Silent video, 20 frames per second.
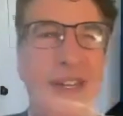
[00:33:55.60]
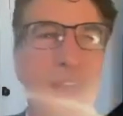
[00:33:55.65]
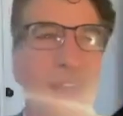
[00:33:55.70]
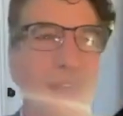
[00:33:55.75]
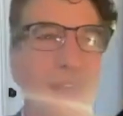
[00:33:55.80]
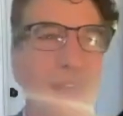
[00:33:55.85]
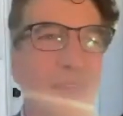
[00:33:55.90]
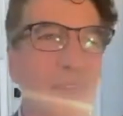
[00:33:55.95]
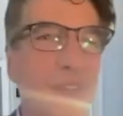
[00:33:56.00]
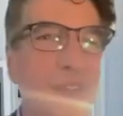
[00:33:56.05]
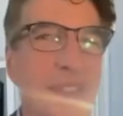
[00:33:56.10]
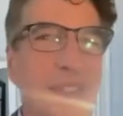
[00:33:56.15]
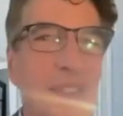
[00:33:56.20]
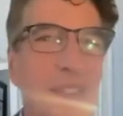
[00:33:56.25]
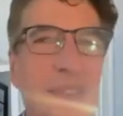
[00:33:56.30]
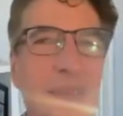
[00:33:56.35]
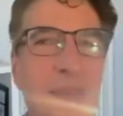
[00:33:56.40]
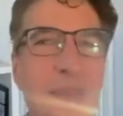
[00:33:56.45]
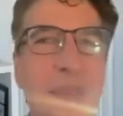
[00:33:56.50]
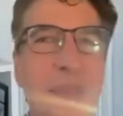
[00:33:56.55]
I have
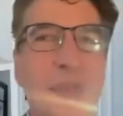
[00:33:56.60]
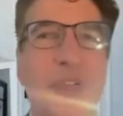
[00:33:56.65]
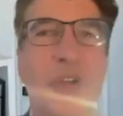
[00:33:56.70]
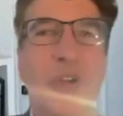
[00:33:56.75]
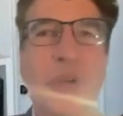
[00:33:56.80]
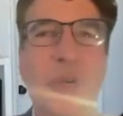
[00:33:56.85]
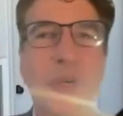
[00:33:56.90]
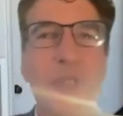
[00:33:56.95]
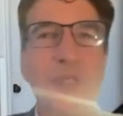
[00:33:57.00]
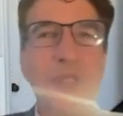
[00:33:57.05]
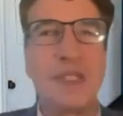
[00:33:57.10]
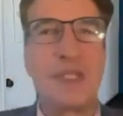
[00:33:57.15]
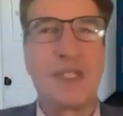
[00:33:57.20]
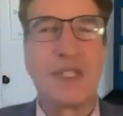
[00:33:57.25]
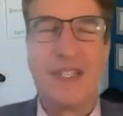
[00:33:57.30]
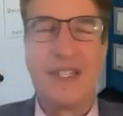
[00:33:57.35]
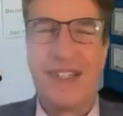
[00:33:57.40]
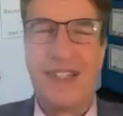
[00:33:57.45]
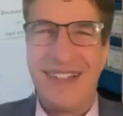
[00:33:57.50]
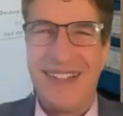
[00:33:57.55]
criticisms of hers.